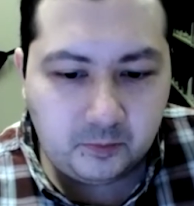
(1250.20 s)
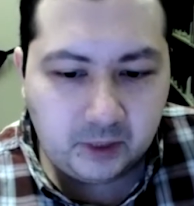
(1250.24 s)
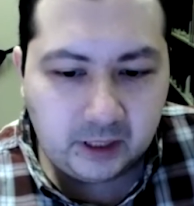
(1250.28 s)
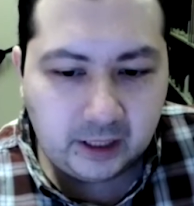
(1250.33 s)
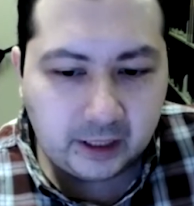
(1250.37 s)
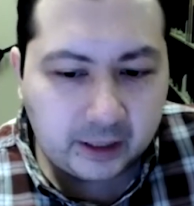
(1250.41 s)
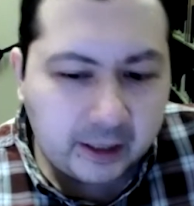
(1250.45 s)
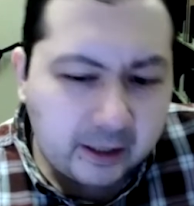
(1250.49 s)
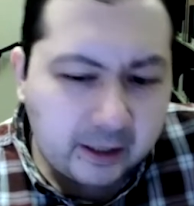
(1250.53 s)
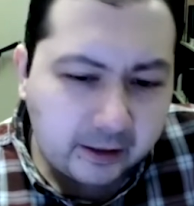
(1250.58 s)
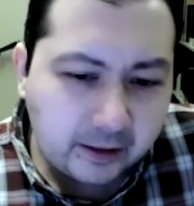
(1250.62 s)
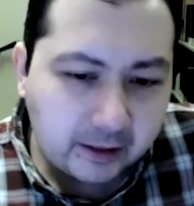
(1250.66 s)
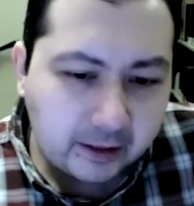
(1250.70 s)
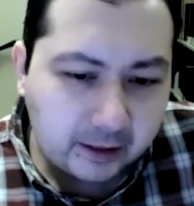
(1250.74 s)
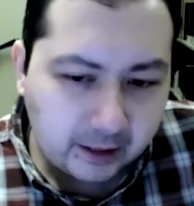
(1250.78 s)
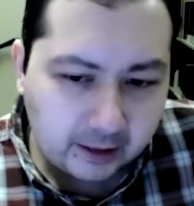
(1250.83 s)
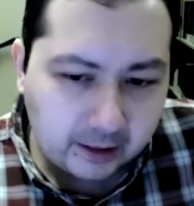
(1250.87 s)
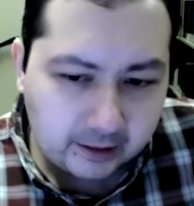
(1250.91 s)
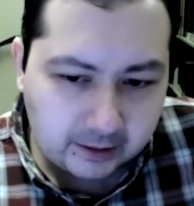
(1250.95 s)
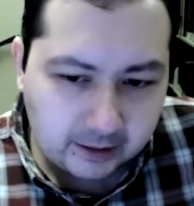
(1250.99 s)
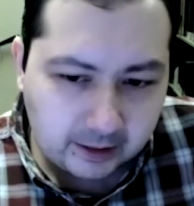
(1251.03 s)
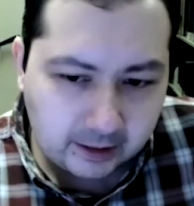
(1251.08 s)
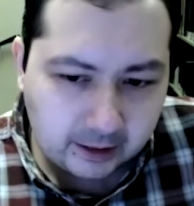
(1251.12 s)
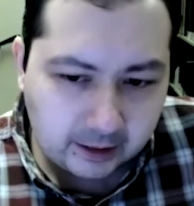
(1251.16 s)
And I think
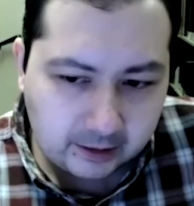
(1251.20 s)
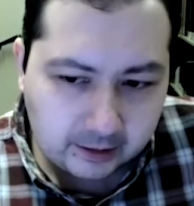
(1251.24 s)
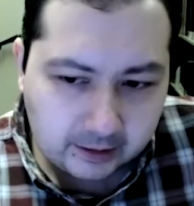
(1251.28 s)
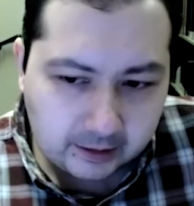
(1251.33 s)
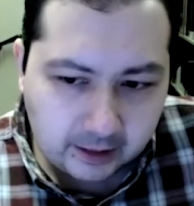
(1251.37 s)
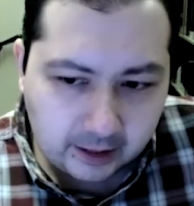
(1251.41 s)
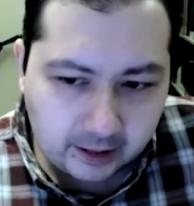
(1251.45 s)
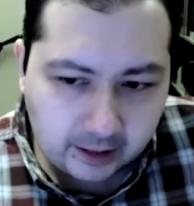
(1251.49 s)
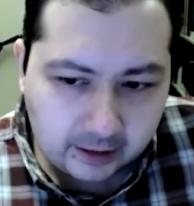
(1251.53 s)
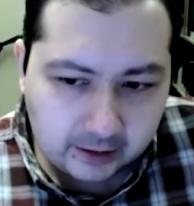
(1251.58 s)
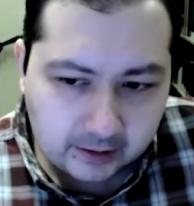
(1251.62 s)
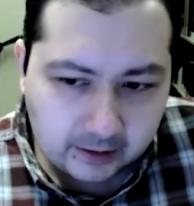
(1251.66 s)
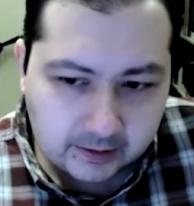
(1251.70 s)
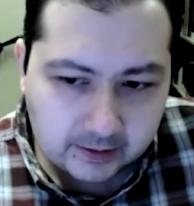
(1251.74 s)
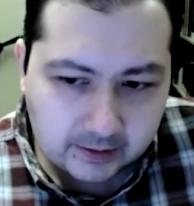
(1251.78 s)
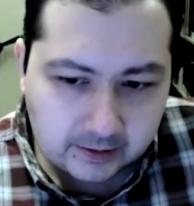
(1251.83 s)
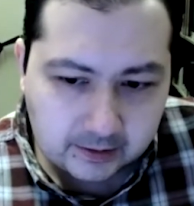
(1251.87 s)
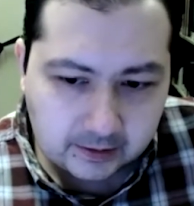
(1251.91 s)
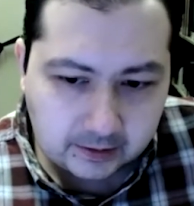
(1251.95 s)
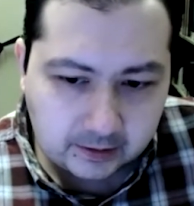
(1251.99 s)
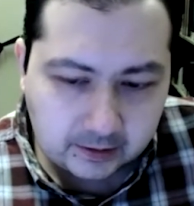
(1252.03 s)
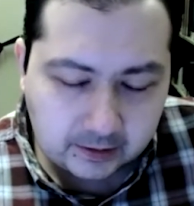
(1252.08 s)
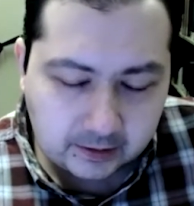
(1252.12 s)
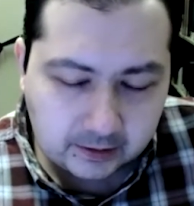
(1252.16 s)
that
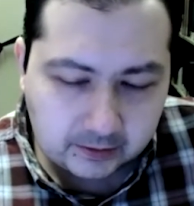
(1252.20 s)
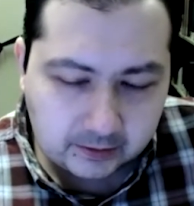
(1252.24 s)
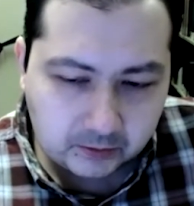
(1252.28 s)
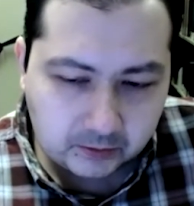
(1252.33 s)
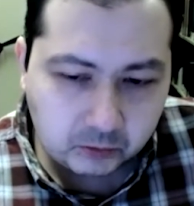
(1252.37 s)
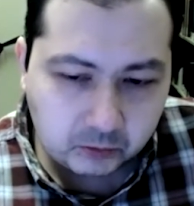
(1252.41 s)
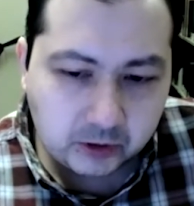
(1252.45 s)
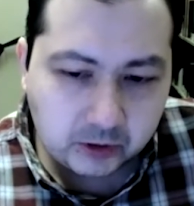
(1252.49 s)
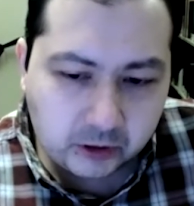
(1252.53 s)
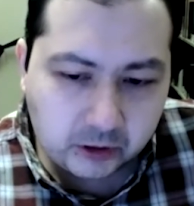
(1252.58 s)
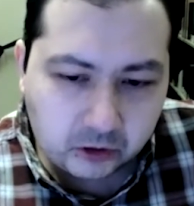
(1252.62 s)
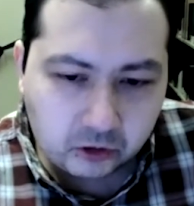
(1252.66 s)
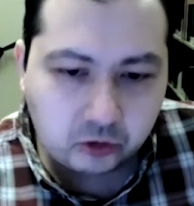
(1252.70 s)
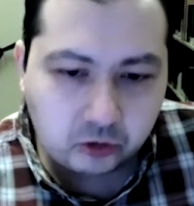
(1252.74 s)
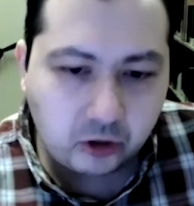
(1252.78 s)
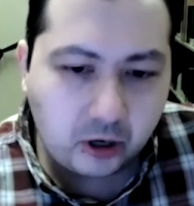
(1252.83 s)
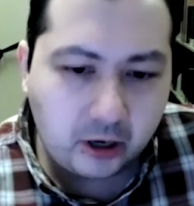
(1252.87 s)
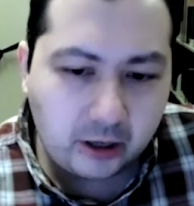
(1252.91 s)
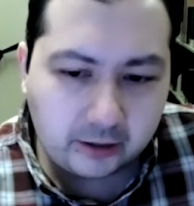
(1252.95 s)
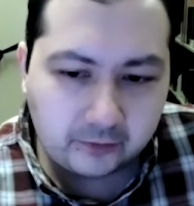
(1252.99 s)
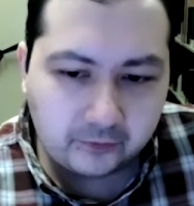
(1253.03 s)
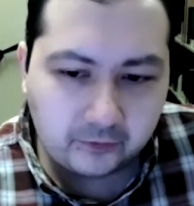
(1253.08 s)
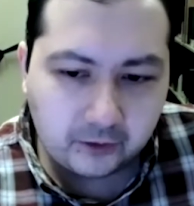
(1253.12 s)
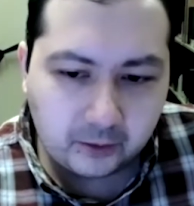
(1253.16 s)
is really
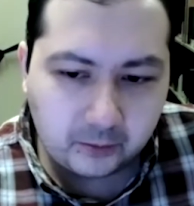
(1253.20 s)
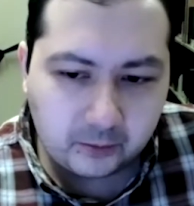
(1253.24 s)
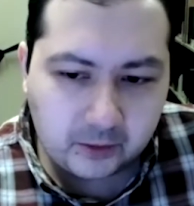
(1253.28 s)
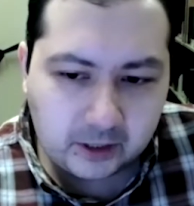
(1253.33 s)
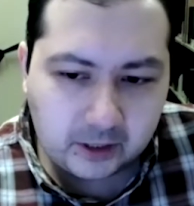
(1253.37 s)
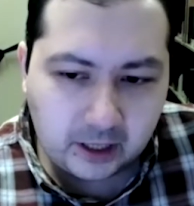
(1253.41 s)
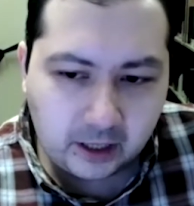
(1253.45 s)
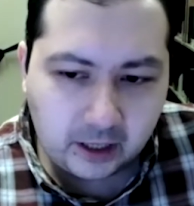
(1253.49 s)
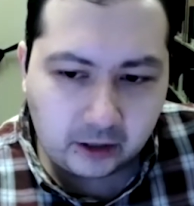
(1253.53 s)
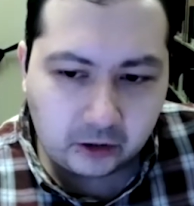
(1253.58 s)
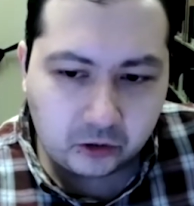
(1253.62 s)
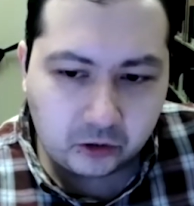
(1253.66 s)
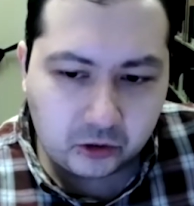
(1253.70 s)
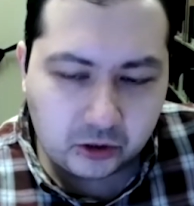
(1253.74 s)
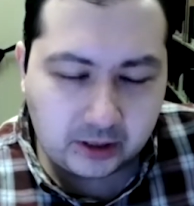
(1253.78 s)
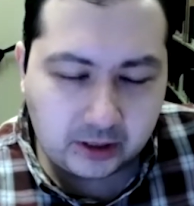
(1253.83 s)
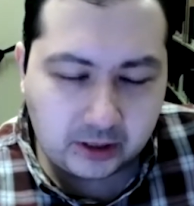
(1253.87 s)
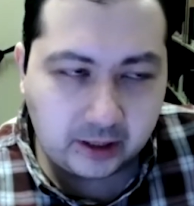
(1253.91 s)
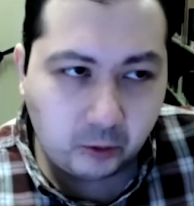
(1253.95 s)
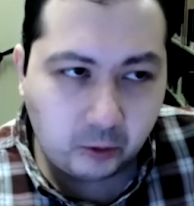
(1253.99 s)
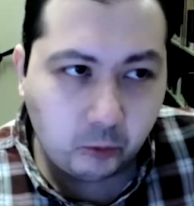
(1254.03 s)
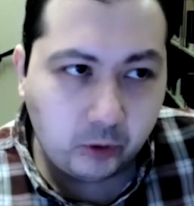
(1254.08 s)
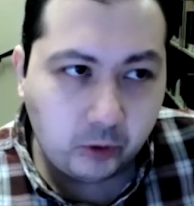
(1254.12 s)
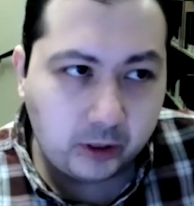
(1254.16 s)
drawing from the energy
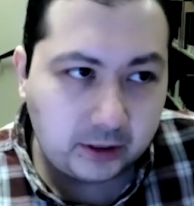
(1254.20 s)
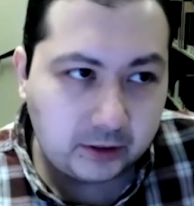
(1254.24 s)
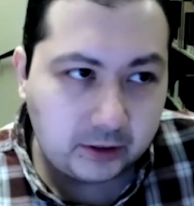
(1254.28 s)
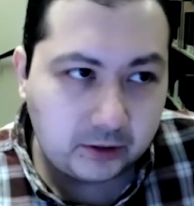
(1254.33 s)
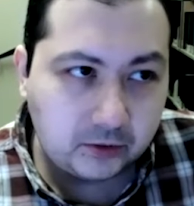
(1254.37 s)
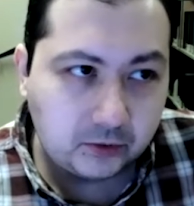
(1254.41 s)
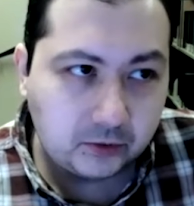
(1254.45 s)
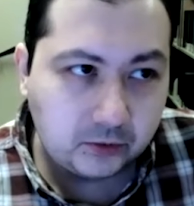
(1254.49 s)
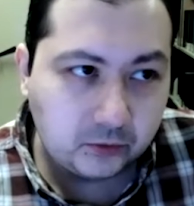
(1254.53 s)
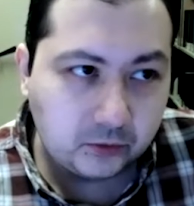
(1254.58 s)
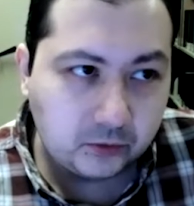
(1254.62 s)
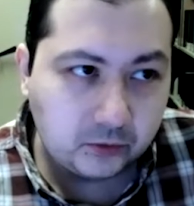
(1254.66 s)
that went into